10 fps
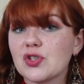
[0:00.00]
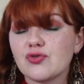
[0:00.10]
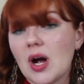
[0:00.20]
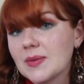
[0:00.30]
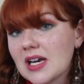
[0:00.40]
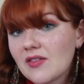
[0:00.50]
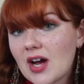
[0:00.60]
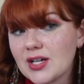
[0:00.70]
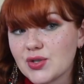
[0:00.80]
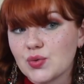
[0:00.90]
dropped out of
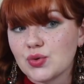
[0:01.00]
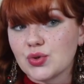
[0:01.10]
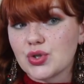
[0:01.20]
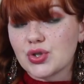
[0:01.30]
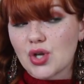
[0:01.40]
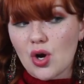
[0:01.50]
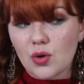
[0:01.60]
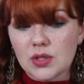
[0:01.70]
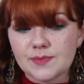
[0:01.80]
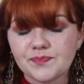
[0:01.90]
high school,
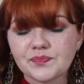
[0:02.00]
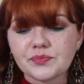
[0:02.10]
so